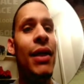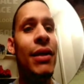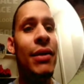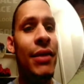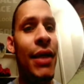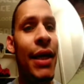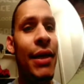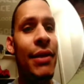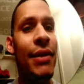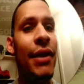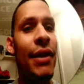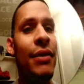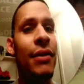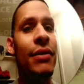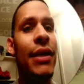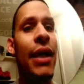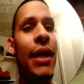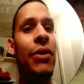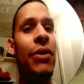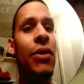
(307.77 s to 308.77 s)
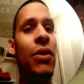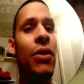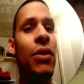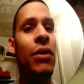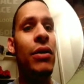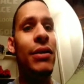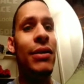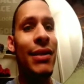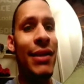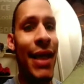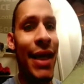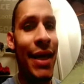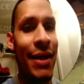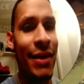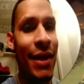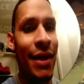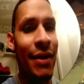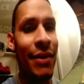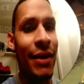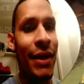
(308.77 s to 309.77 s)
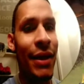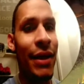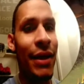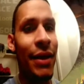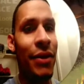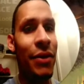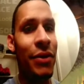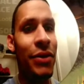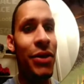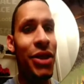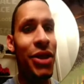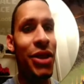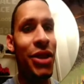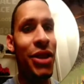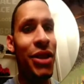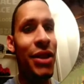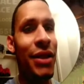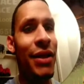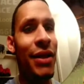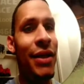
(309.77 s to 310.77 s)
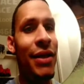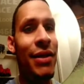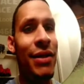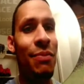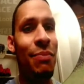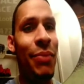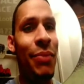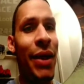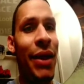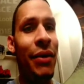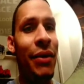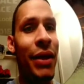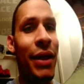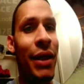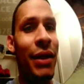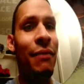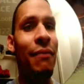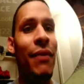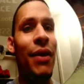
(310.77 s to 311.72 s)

takes out the Town Hall, takes out the Eagle just barely.